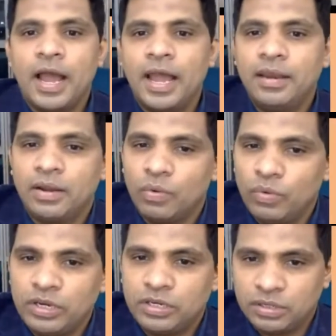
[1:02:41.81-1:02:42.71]
And
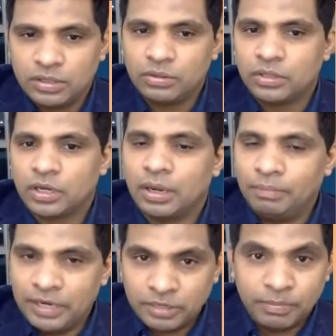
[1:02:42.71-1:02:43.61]
the
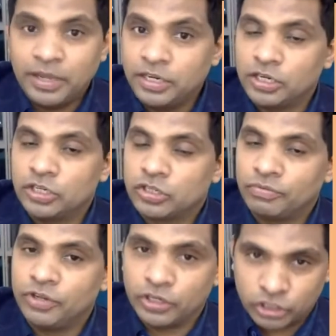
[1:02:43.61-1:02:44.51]
complete maintenance
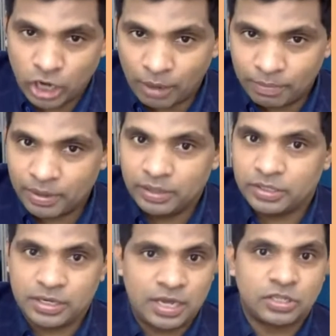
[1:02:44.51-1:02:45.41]
of your shop
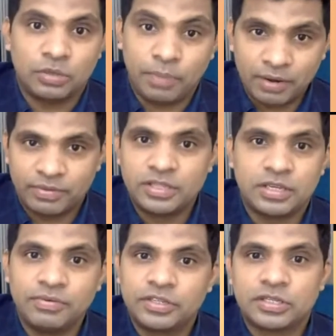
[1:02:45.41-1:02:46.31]
as a part of the
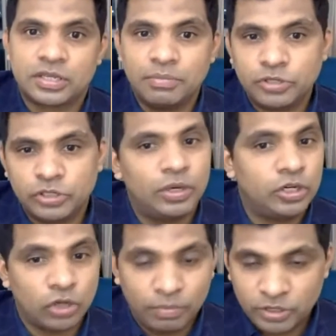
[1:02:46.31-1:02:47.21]
services come to you,
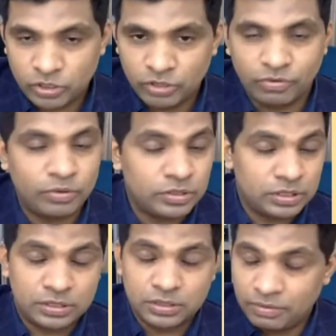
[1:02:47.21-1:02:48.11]
and it's open
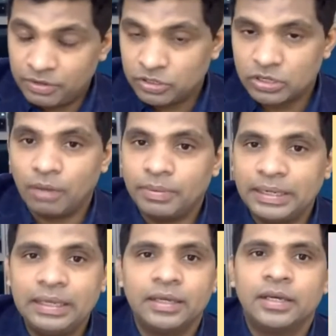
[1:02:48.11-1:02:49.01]
24/7
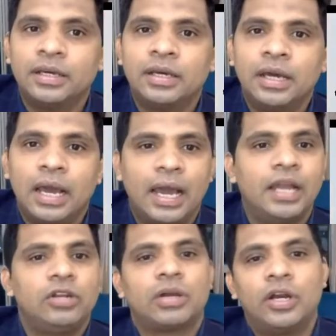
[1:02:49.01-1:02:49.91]
globally,
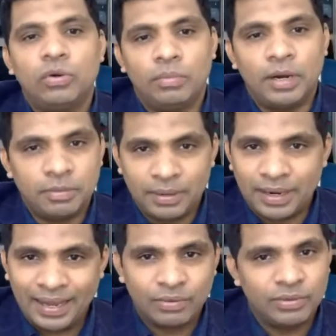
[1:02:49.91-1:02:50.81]
and you can do multiple
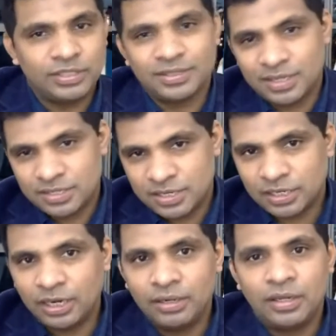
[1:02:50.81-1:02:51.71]
languages,
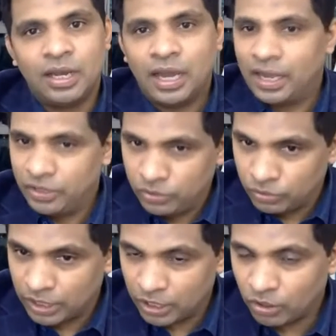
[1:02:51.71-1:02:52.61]
etc. And
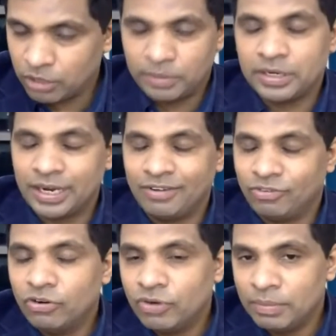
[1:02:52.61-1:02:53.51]
you get automatically
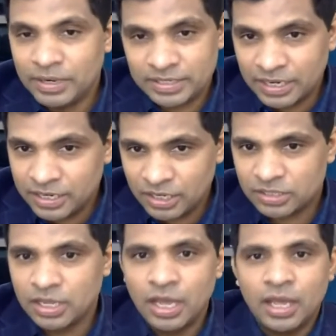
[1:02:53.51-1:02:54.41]
fulfillment
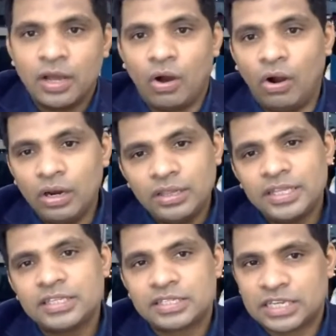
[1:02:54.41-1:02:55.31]
centers. All
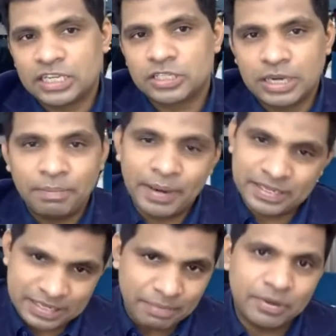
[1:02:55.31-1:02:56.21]
this step
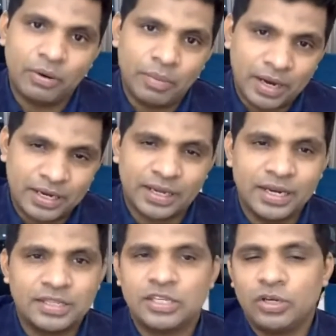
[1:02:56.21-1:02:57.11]
by step, marketing
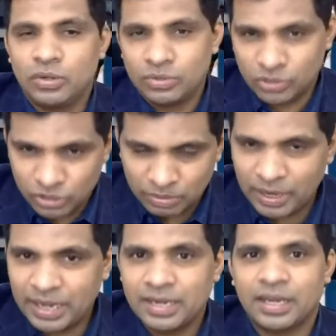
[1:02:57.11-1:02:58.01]
and SEO, social
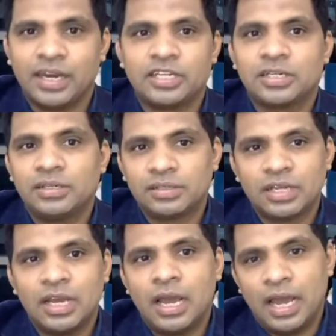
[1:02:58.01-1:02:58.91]
media
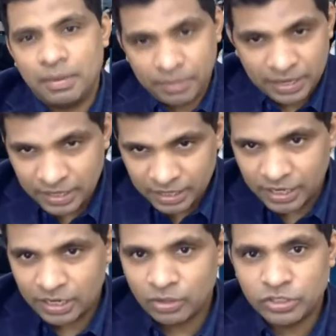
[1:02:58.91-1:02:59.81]
integrations, and
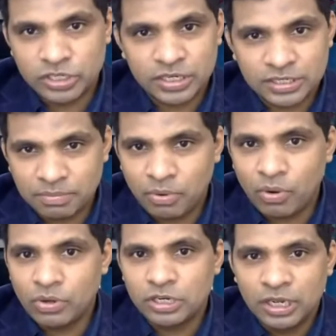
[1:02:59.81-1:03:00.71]
pre-integrated logistics
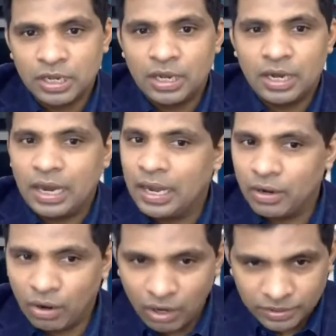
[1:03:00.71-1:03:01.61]
support,
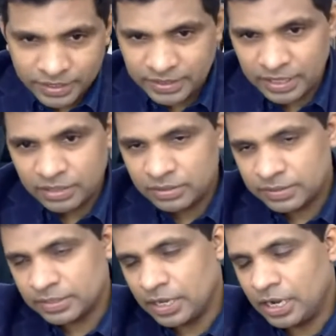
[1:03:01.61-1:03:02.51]
and all the
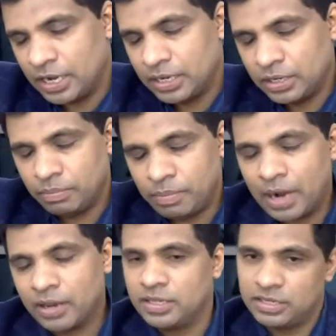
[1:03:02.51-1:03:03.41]
things
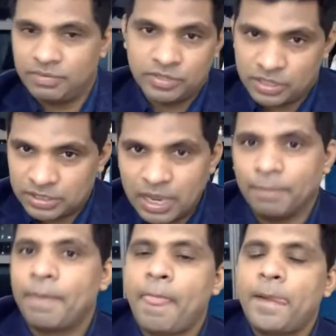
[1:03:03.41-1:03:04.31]
part of the services come.